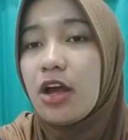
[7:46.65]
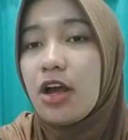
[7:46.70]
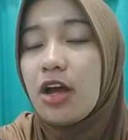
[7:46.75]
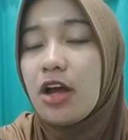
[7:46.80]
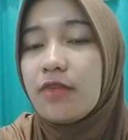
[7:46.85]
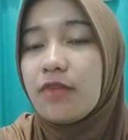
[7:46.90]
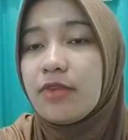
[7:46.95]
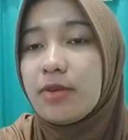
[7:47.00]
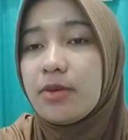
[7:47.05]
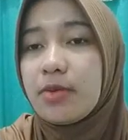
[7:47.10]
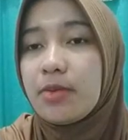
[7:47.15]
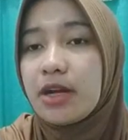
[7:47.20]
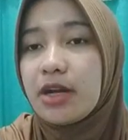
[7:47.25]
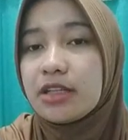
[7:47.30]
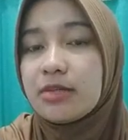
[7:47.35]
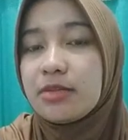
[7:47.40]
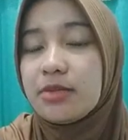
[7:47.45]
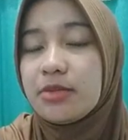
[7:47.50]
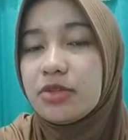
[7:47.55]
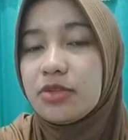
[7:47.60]
Often,
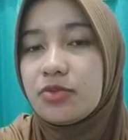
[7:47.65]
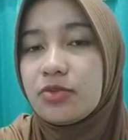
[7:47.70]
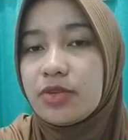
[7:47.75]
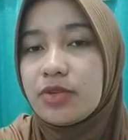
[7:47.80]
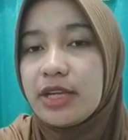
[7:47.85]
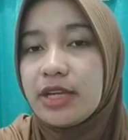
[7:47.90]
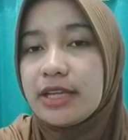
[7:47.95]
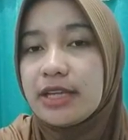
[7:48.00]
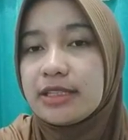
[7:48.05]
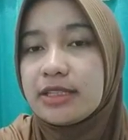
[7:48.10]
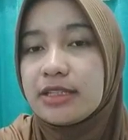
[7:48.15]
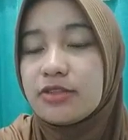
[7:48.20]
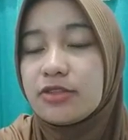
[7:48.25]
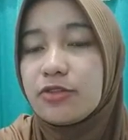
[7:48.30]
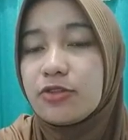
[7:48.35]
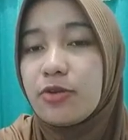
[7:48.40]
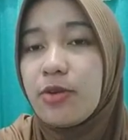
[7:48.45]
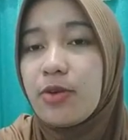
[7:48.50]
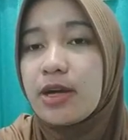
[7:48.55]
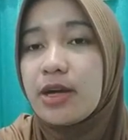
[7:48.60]
maritime injury
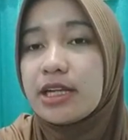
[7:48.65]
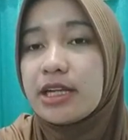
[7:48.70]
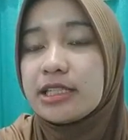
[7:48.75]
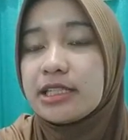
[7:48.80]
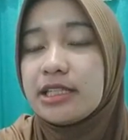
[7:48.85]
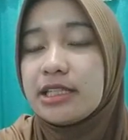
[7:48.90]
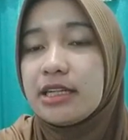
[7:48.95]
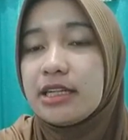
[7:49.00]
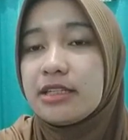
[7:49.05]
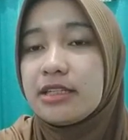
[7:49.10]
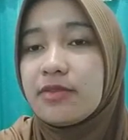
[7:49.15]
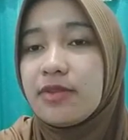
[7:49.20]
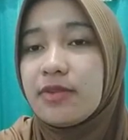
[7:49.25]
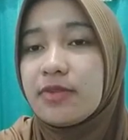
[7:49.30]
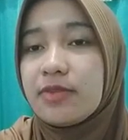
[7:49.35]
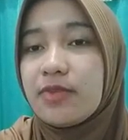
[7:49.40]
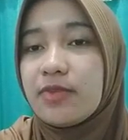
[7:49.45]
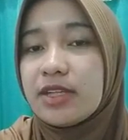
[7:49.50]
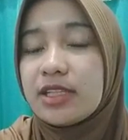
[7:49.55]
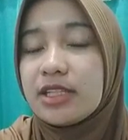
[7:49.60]
cases require extensive
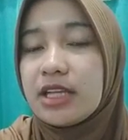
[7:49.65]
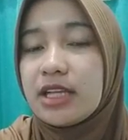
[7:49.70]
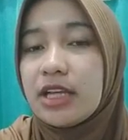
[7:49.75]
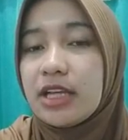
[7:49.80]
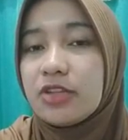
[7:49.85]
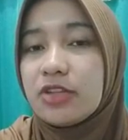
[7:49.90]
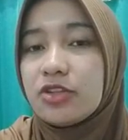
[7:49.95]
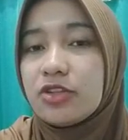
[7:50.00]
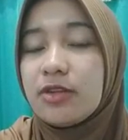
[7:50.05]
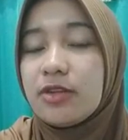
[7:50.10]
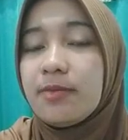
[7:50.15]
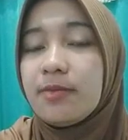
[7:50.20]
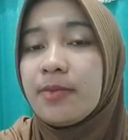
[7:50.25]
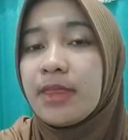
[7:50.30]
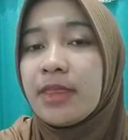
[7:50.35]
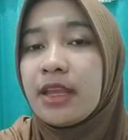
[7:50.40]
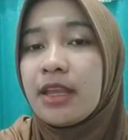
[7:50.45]
investigation,